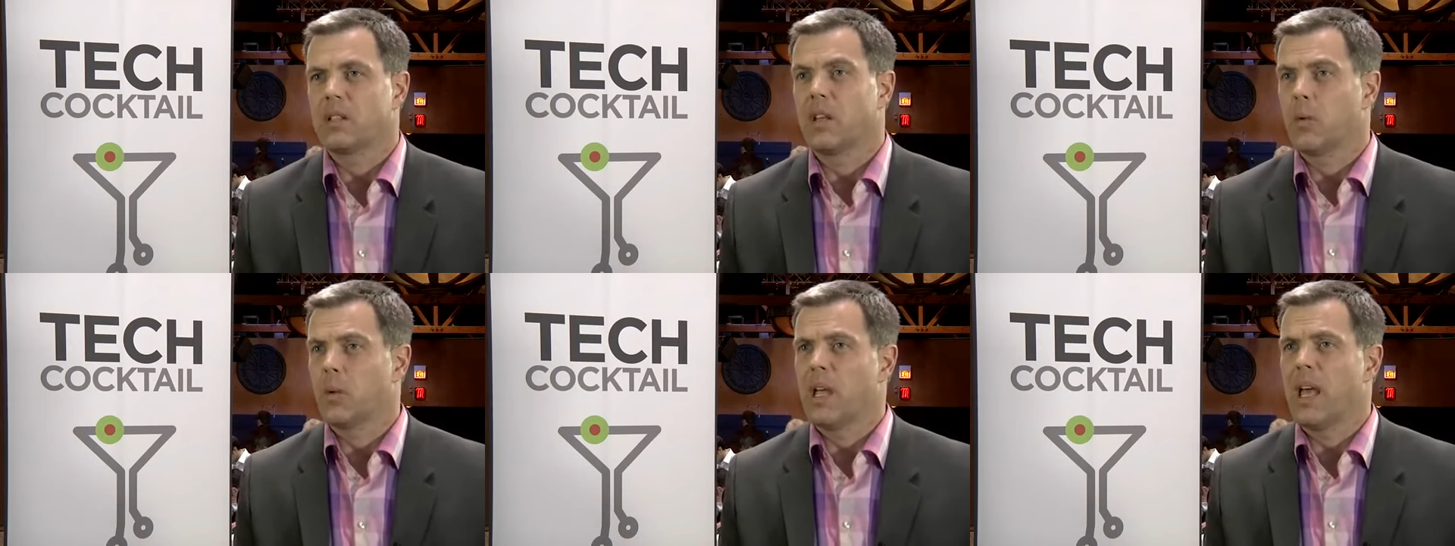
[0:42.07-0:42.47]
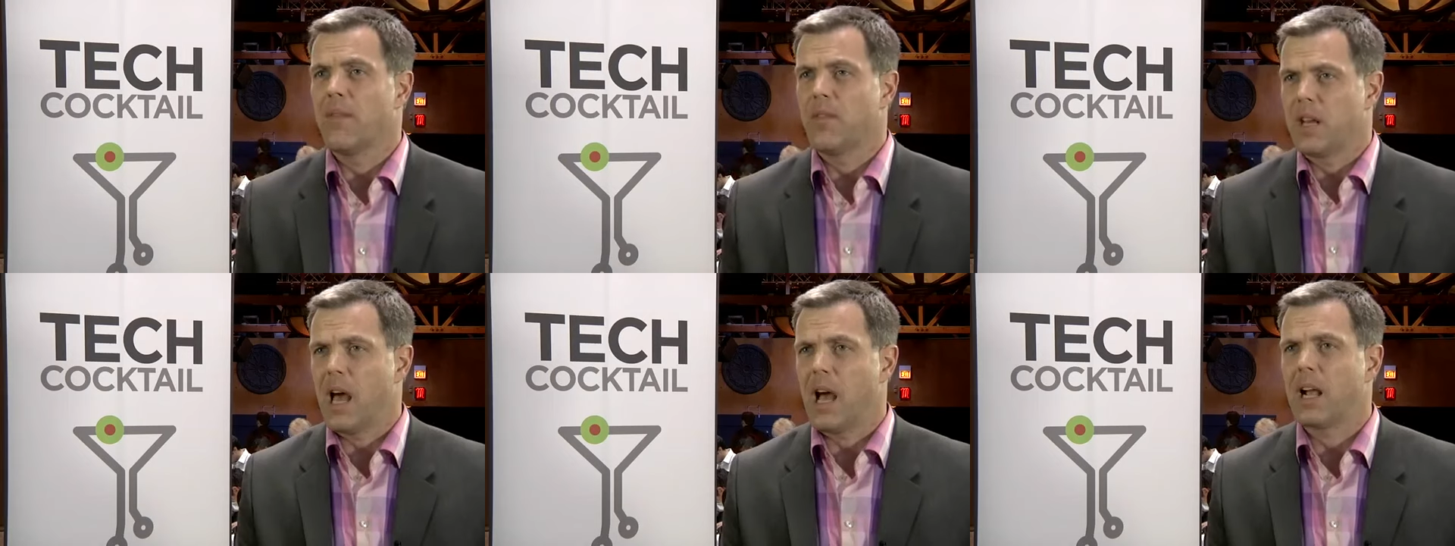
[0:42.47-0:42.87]
I think we
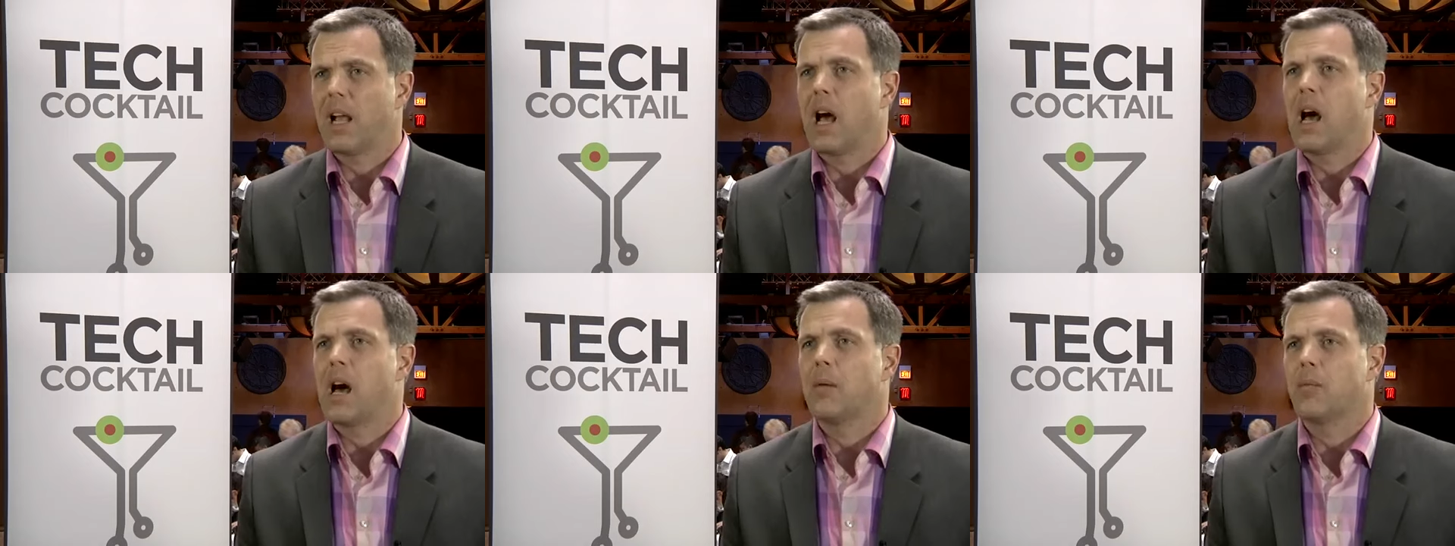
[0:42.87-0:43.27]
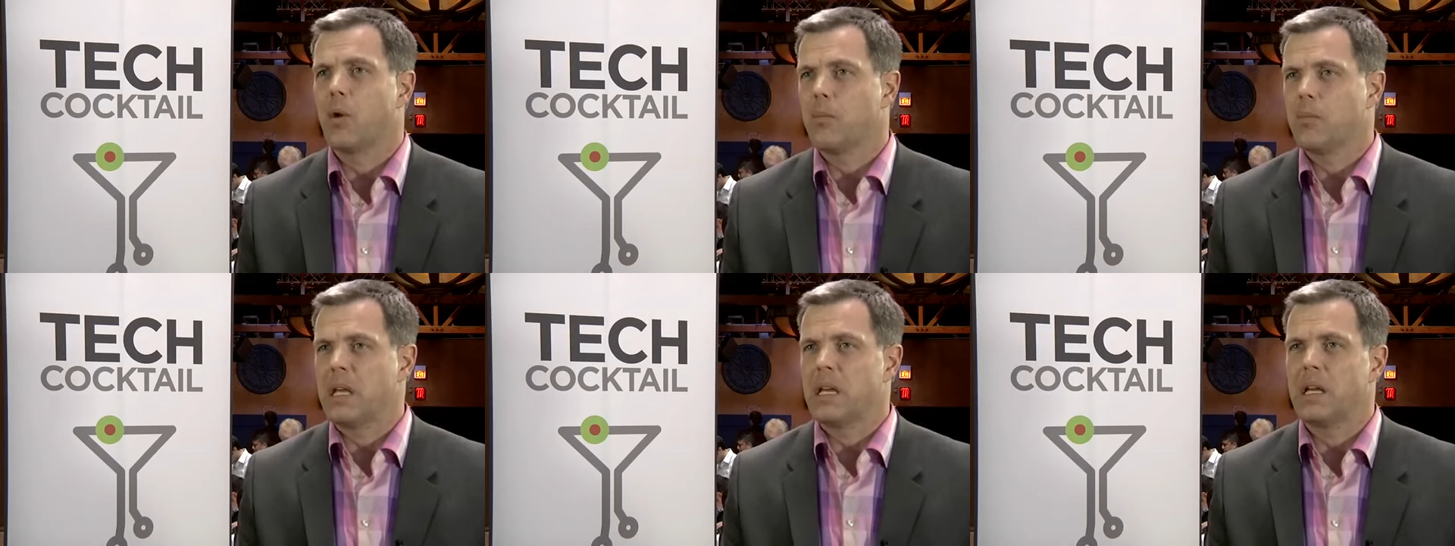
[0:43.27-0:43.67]
have the .com,
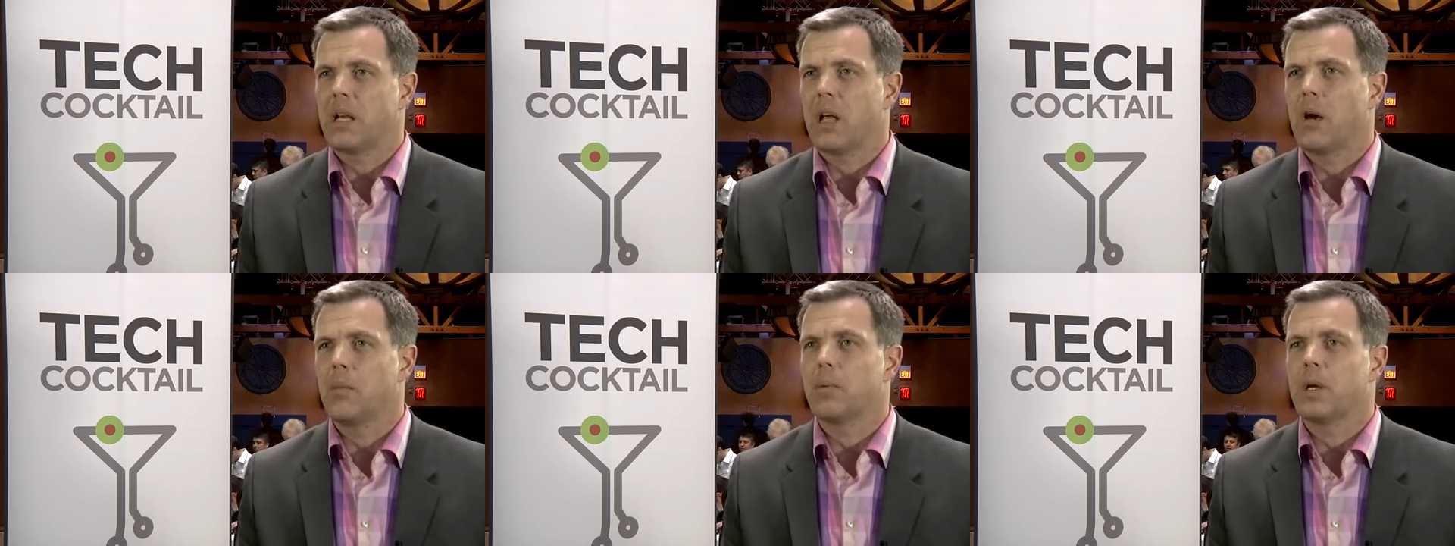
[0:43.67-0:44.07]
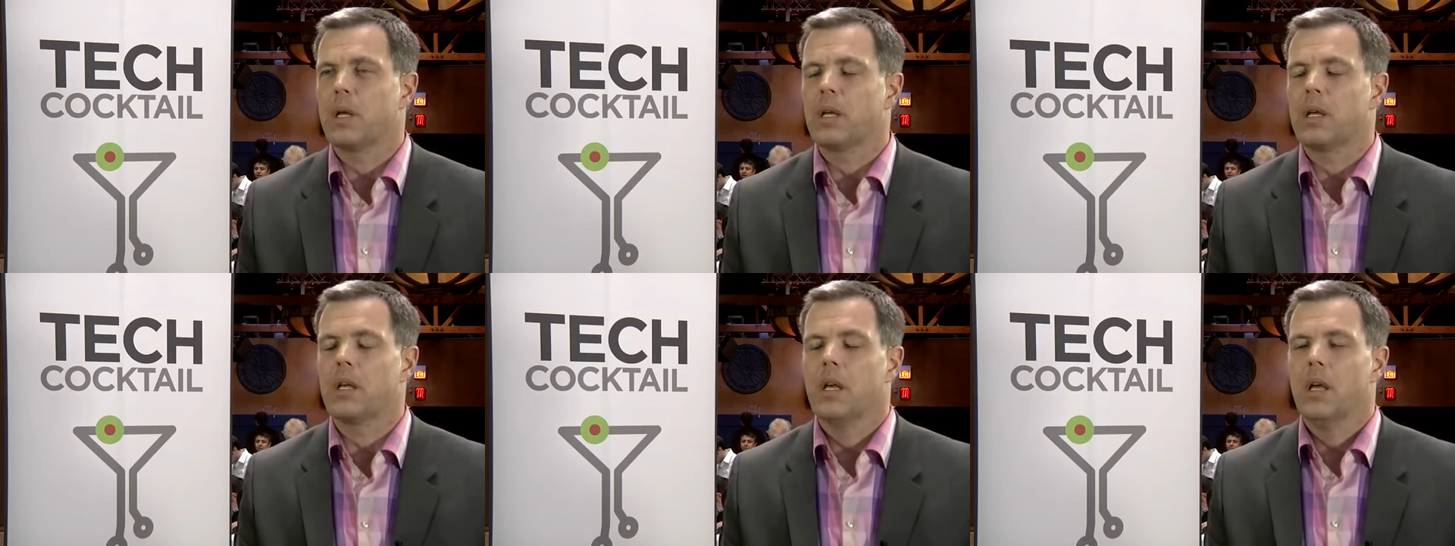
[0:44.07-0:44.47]
we're a media
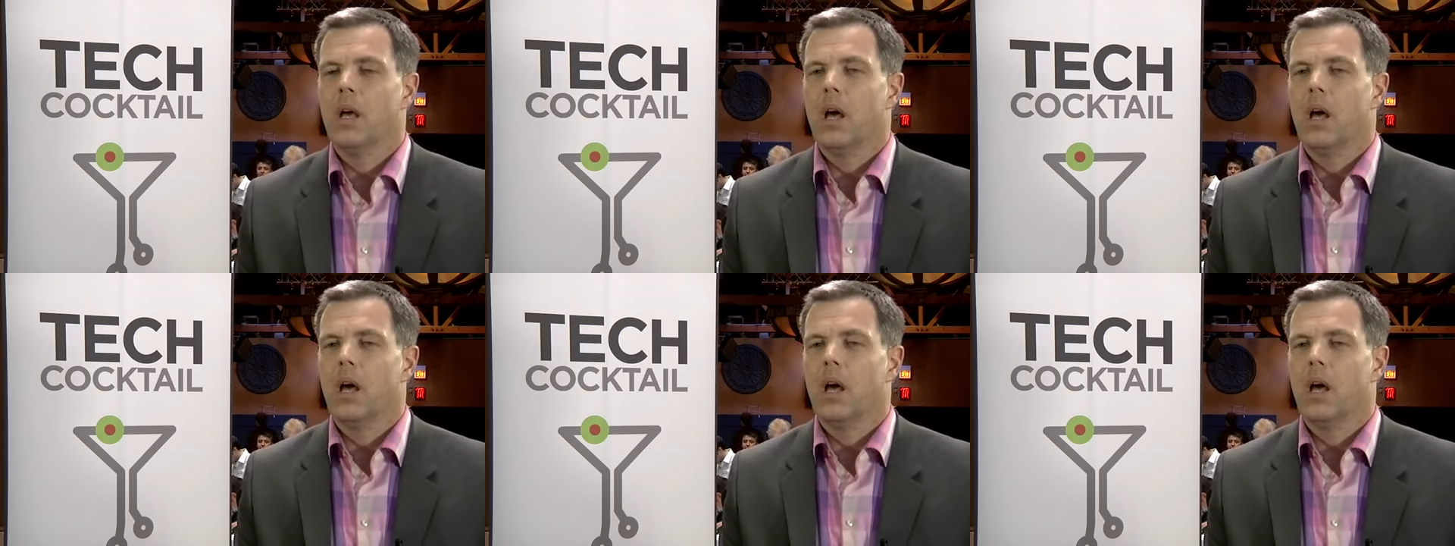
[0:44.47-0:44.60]
company,